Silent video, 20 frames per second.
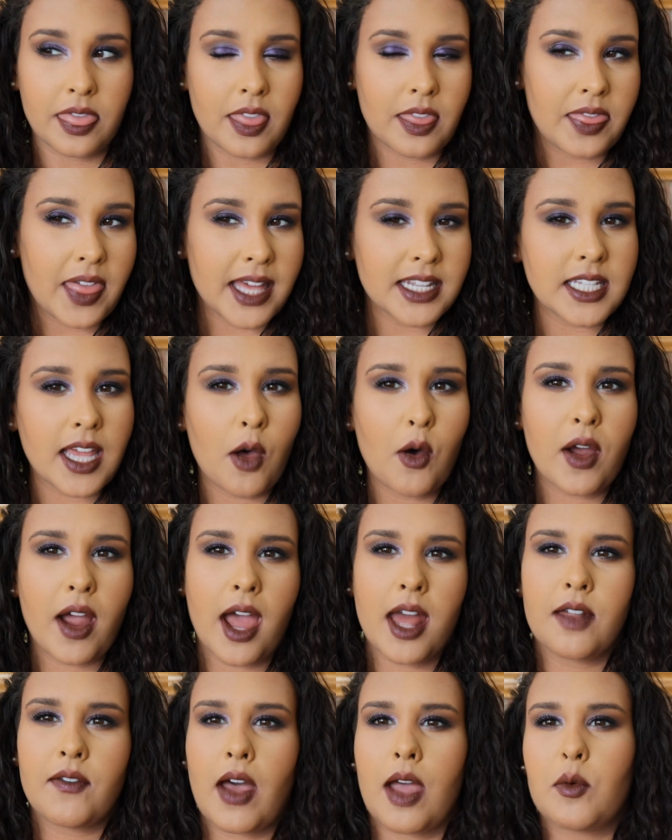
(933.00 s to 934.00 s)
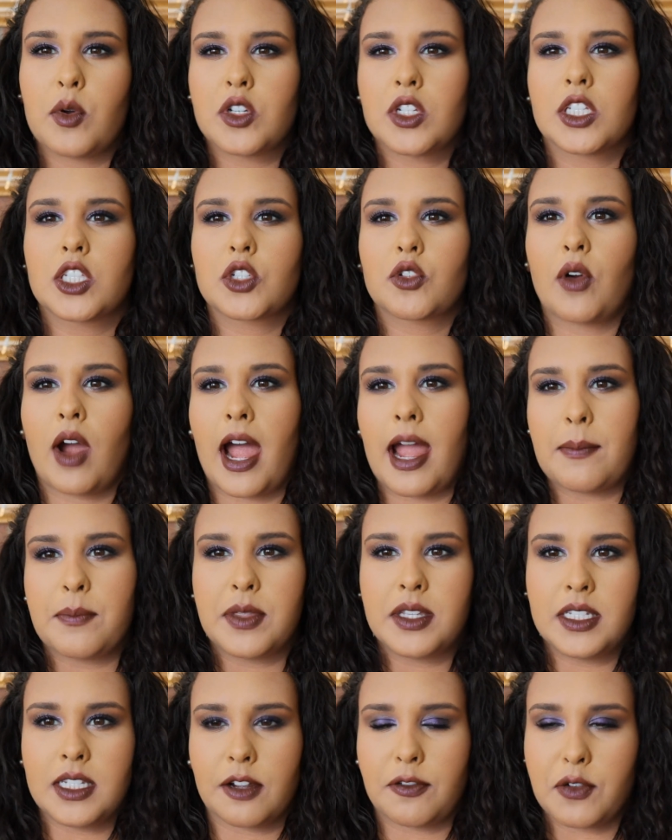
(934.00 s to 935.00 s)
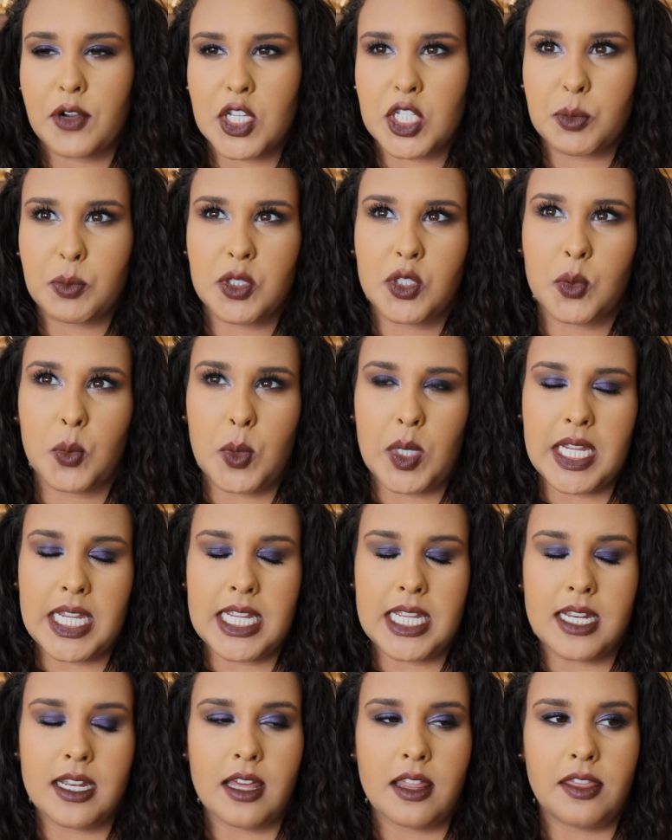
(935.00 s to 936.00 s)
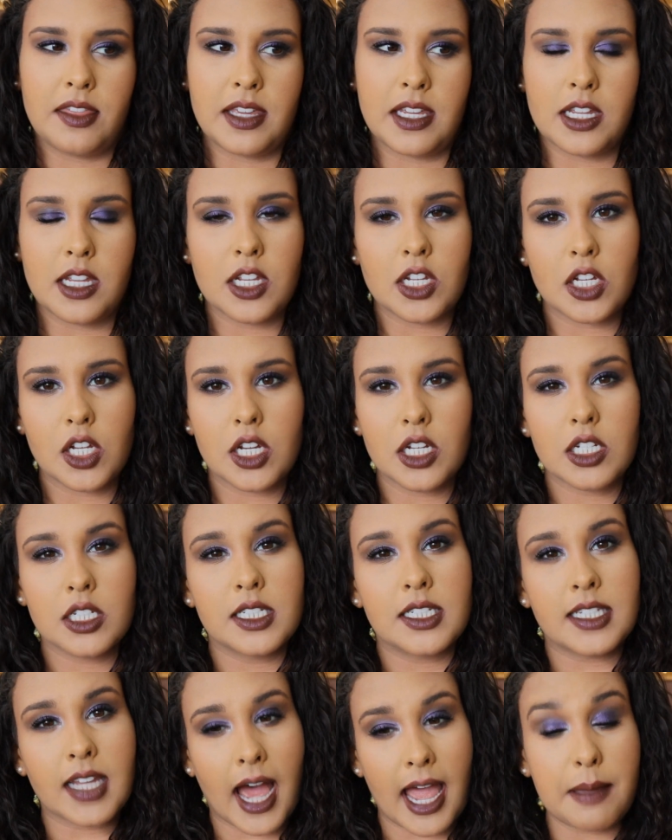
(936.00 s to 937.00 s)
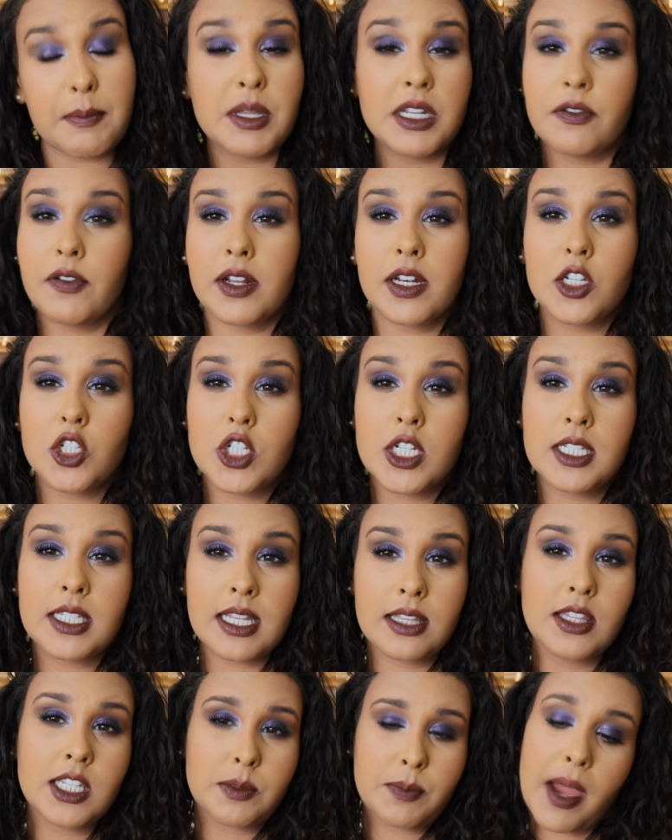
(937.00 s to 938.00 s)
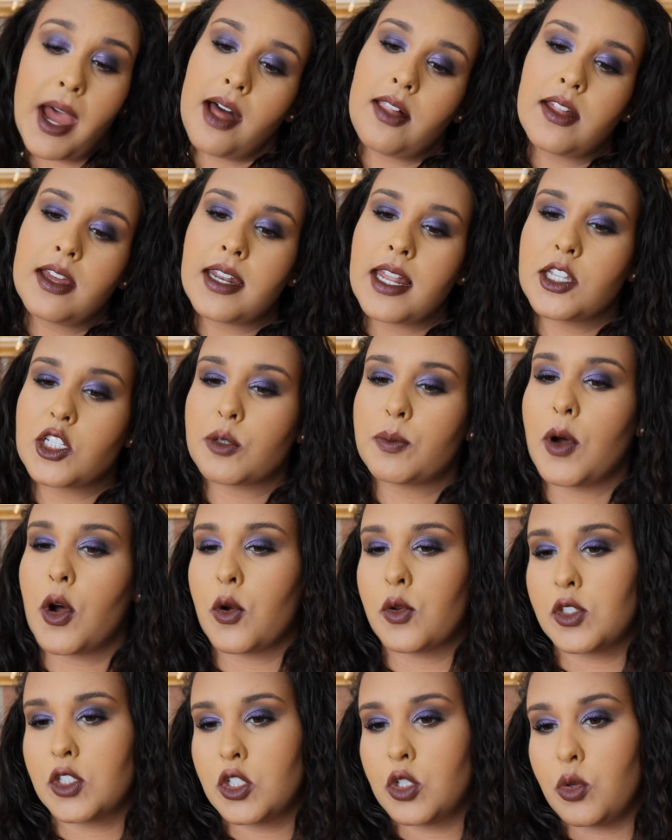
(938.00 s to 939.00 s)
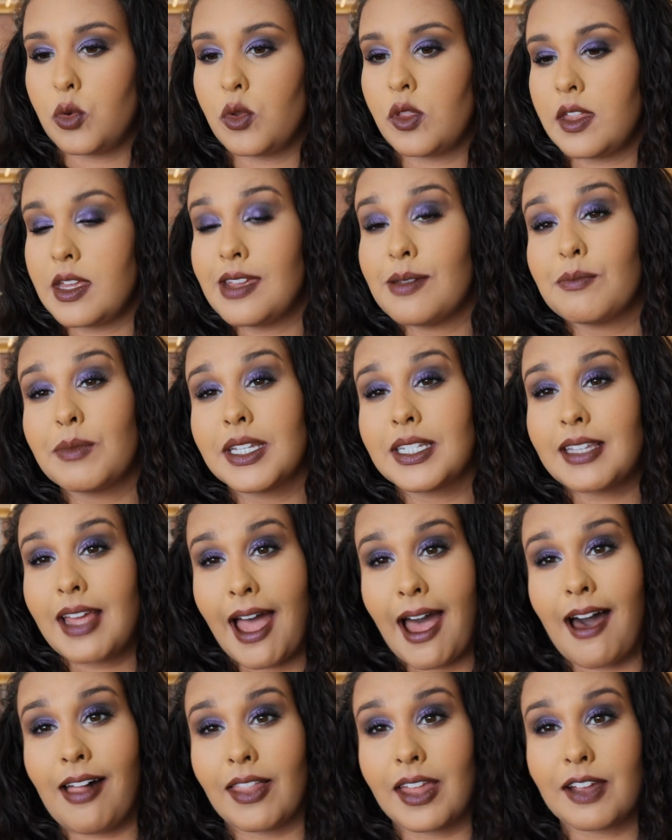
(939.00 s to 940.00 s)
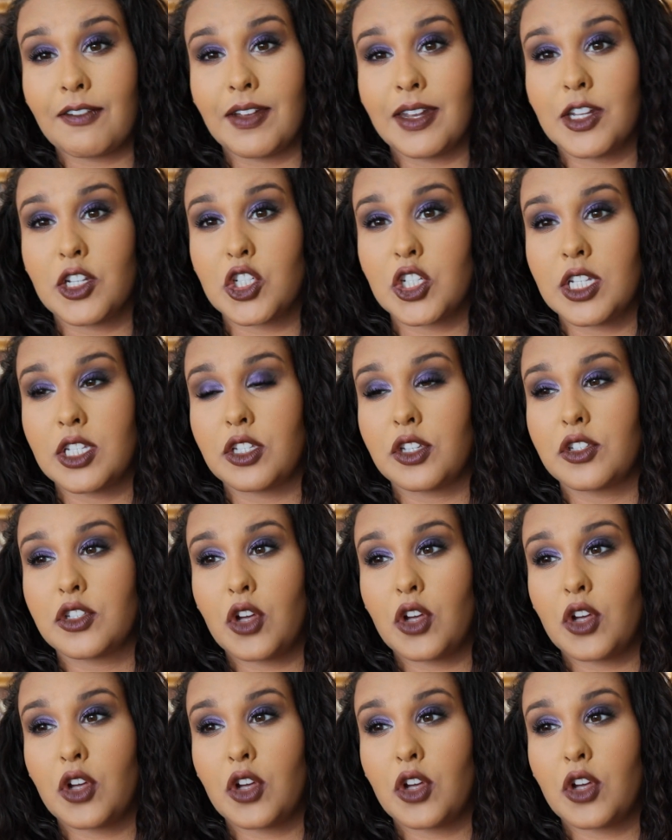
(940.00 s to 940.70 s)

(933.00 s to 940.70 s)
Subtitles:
That's how kind of I would describe the difference between the diamond finishes in this palette as opposed to the metallic finishes.